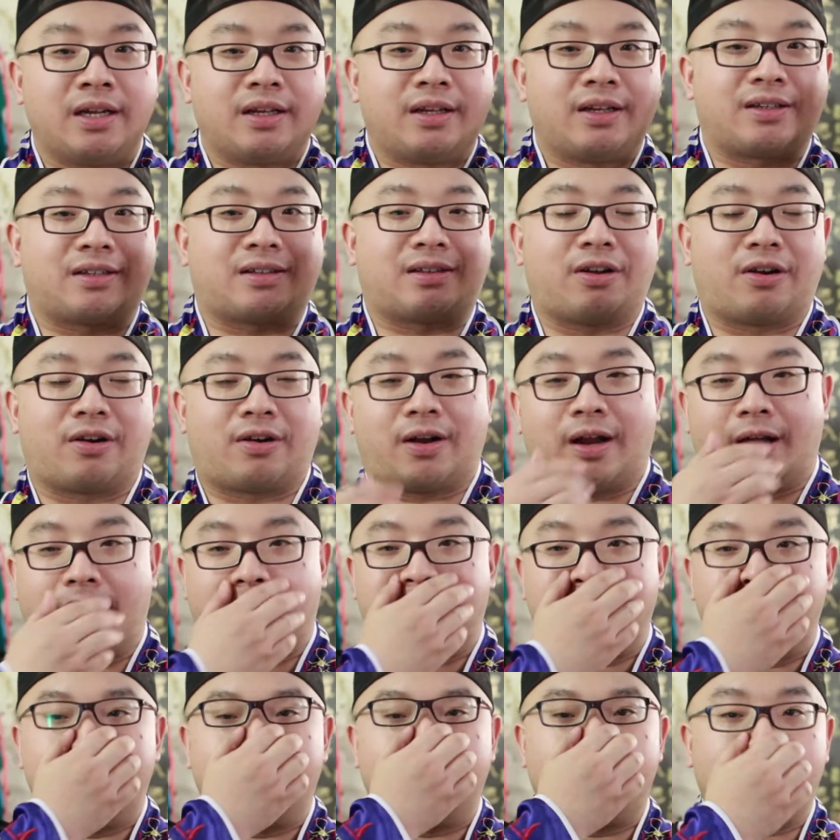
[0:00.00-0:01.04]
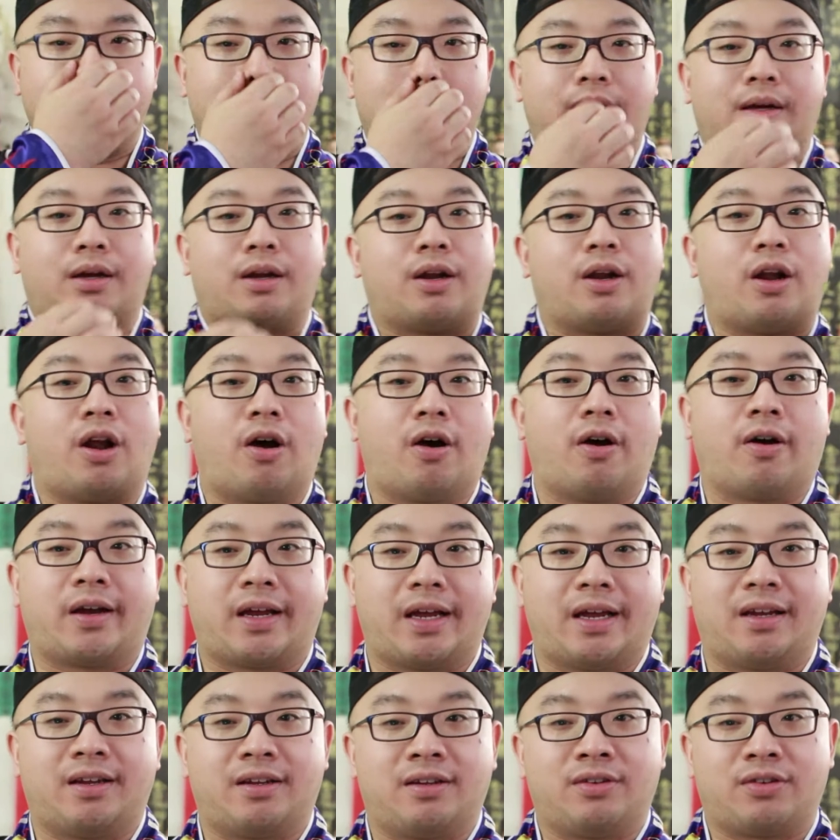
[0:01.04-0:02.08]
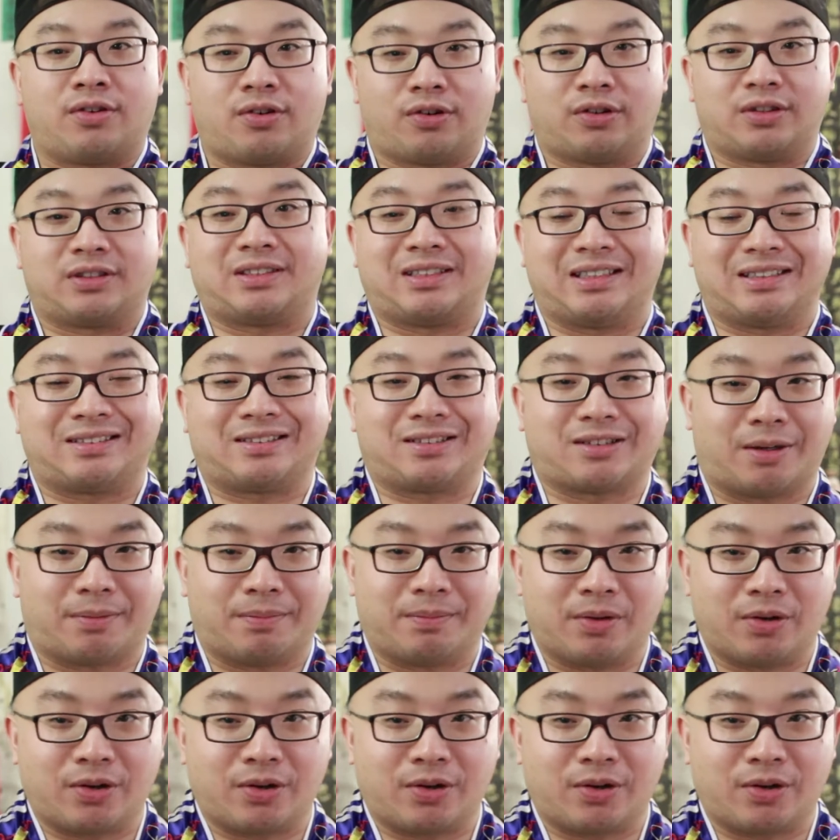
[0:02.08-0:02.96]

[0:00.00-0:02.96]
They're like clogging your system.